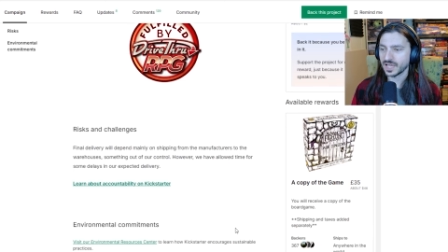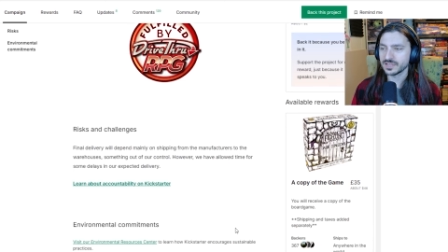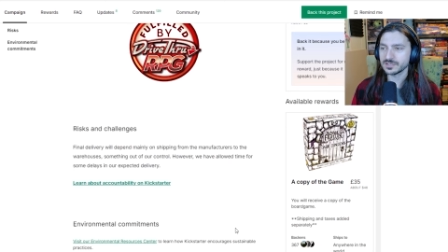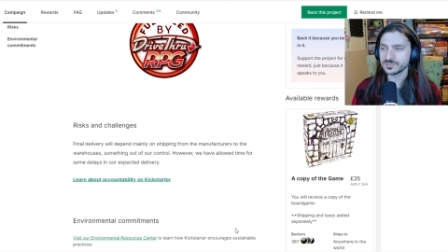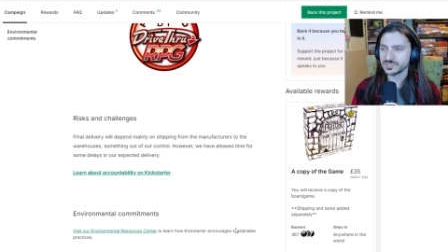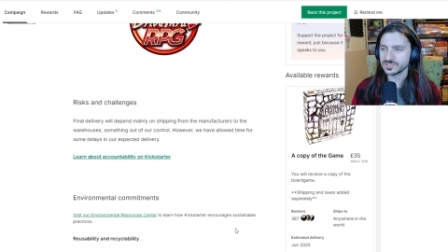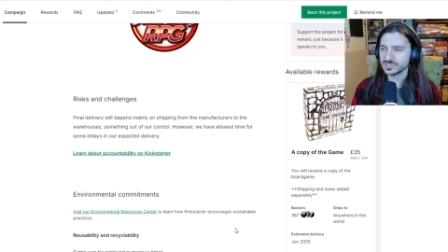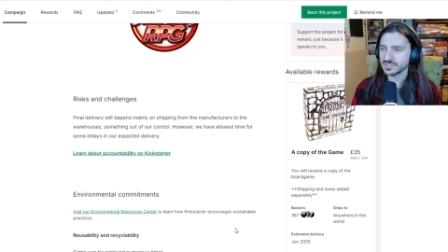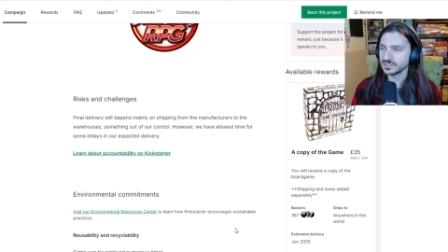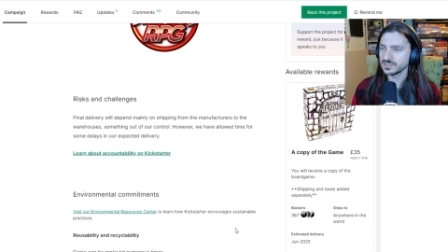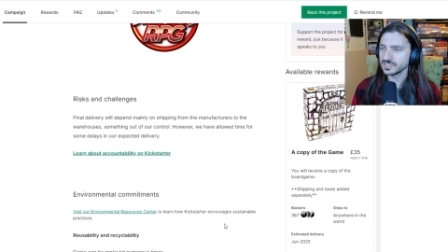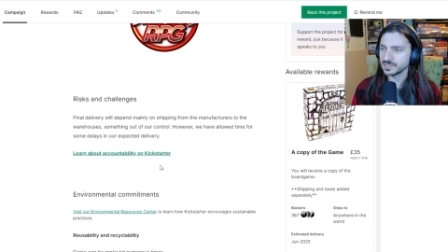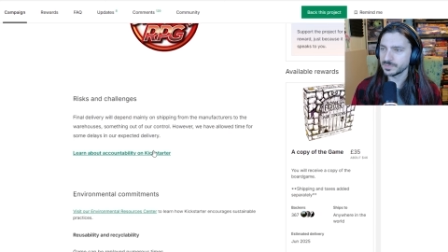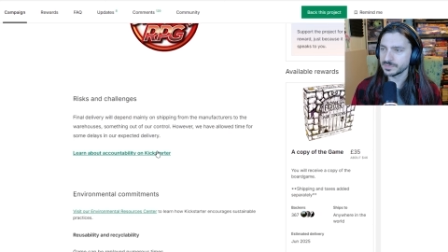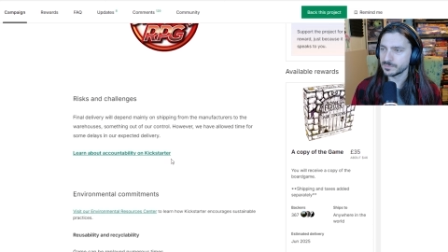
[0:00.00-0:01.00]
and there's just a
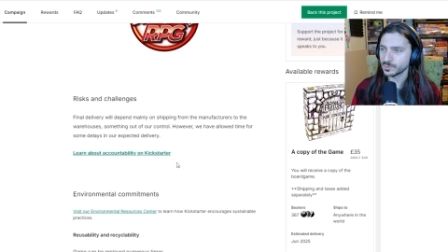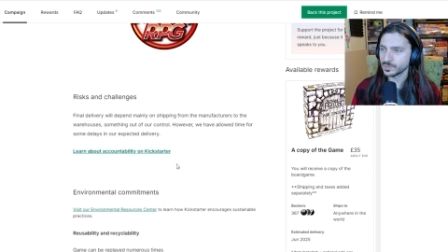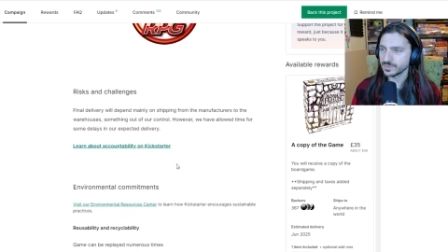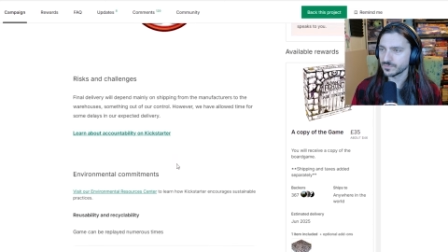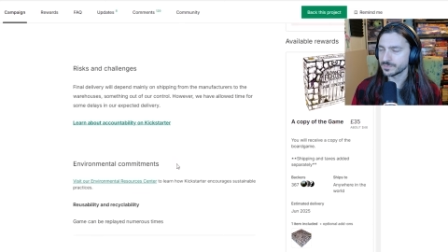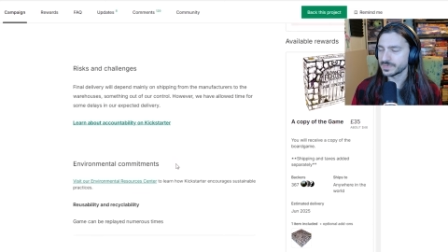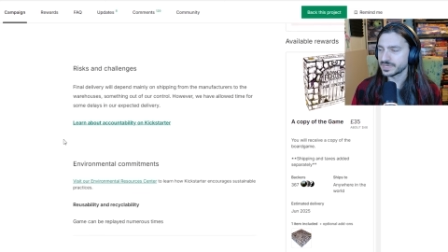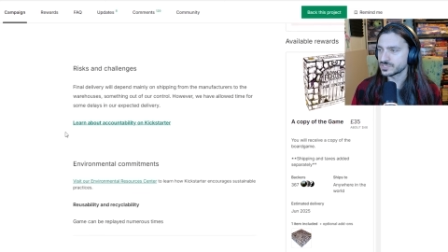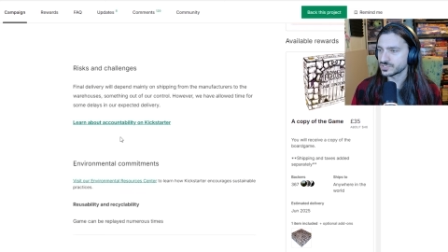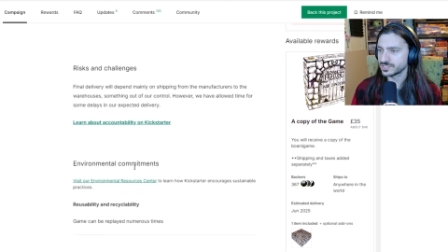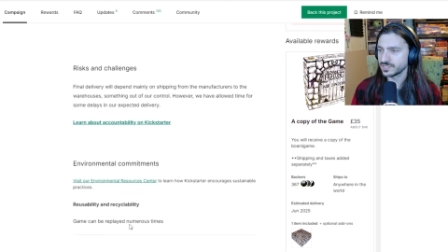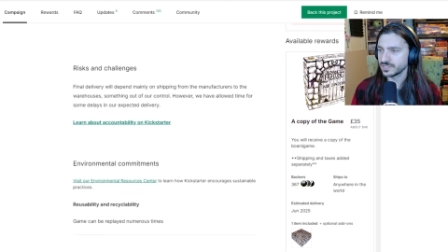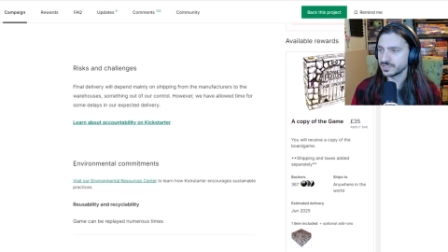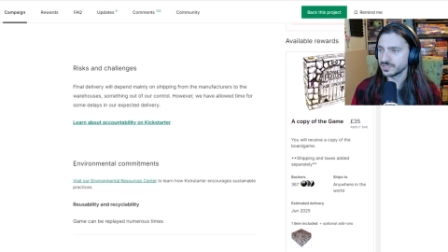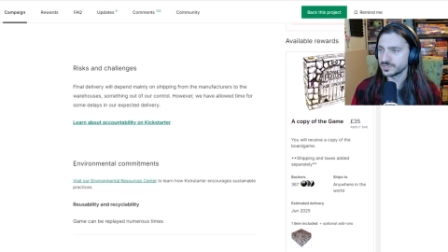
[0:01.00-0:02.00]
little bit more
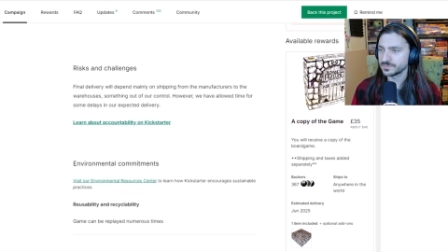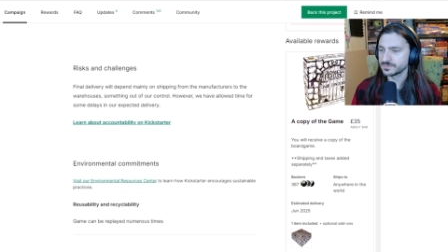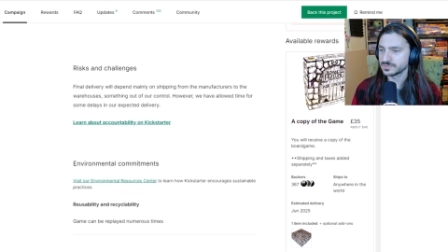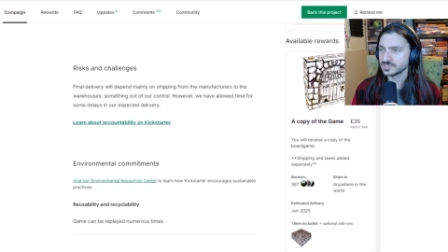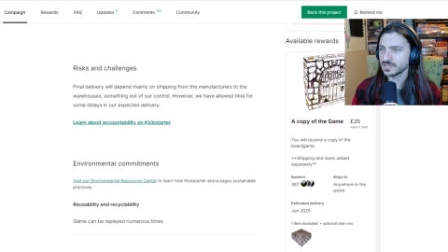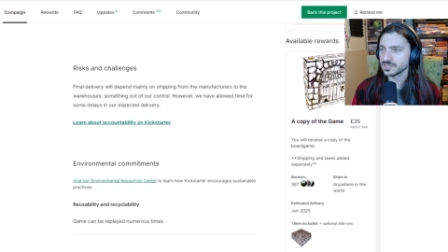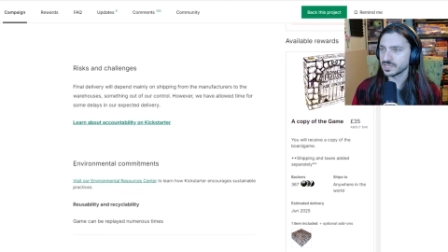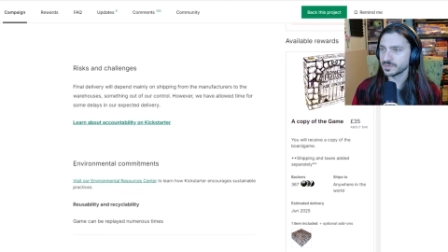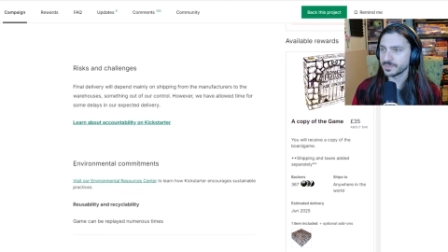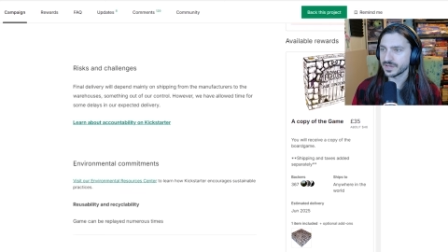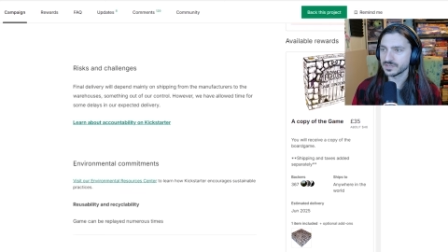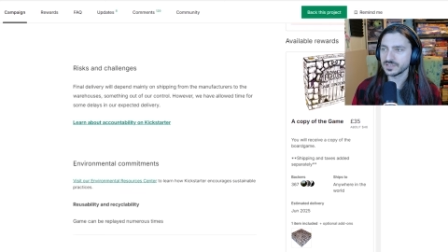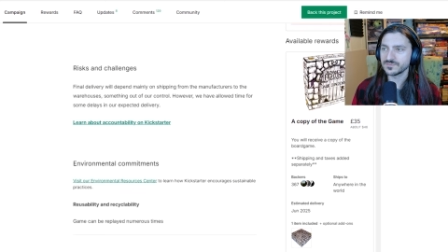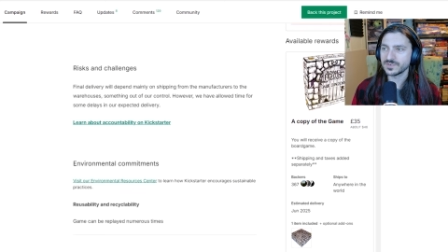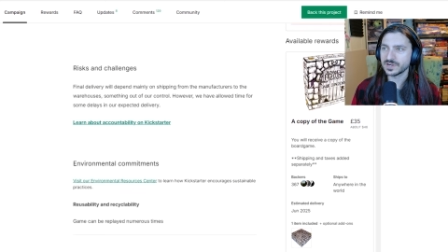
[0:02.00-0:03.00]
information here talking
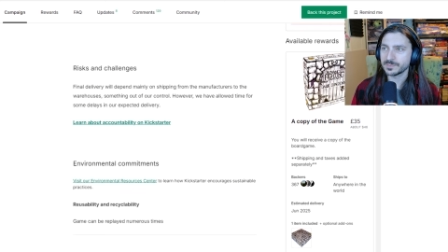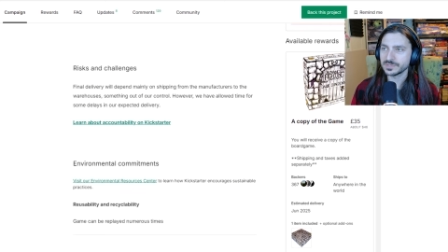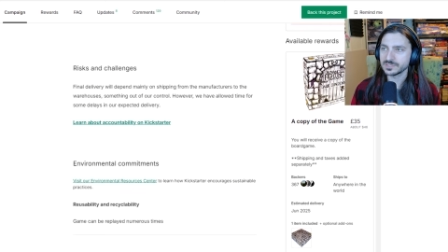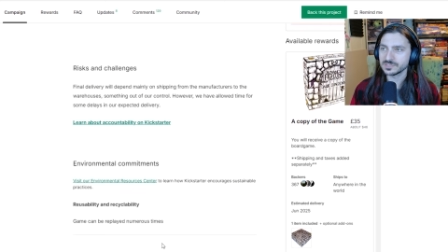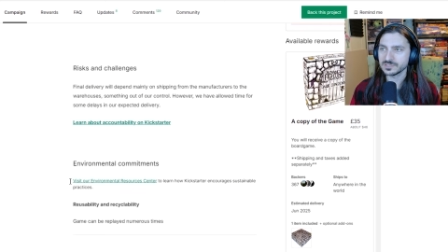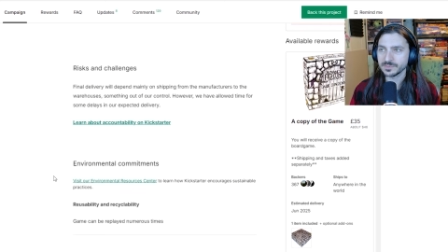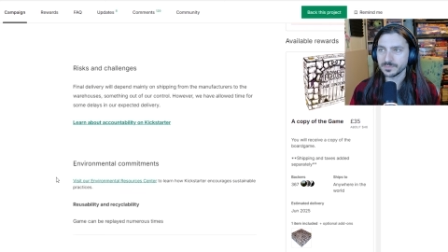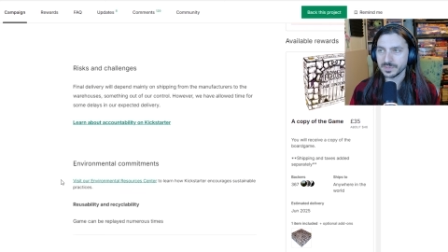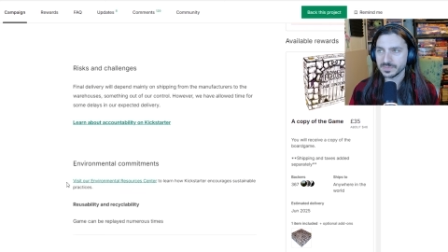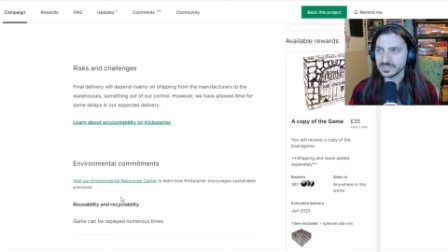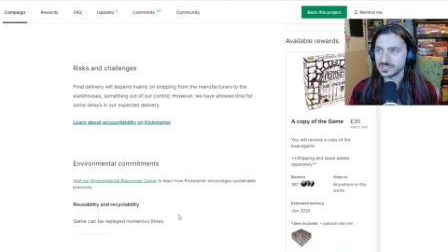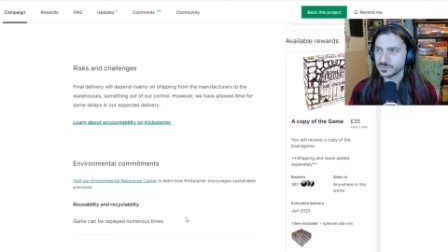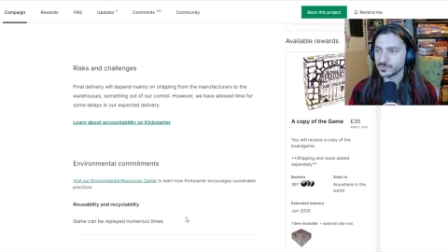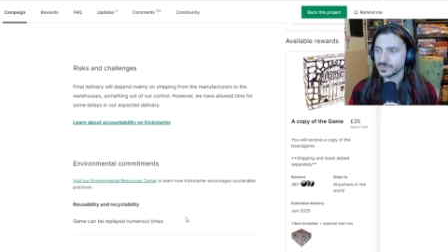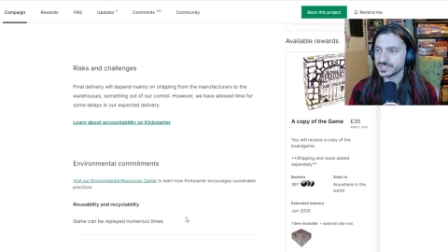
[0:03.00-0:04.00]
about environmental
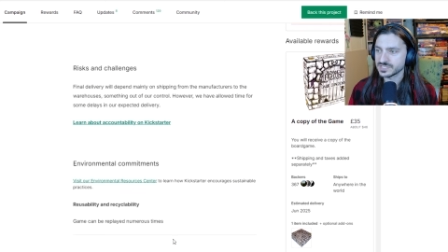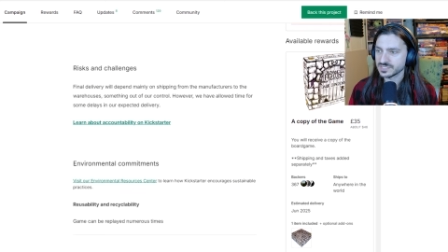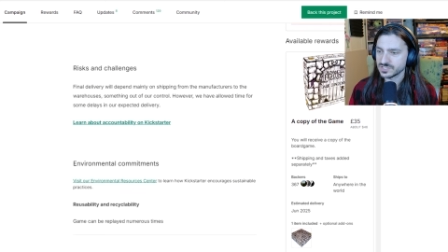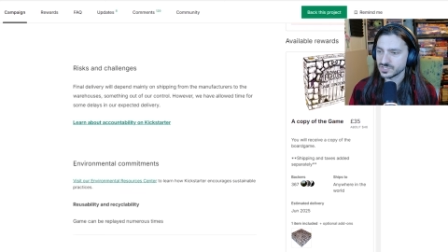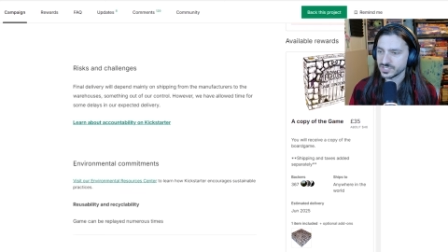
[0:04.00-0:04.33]
commitments, risks,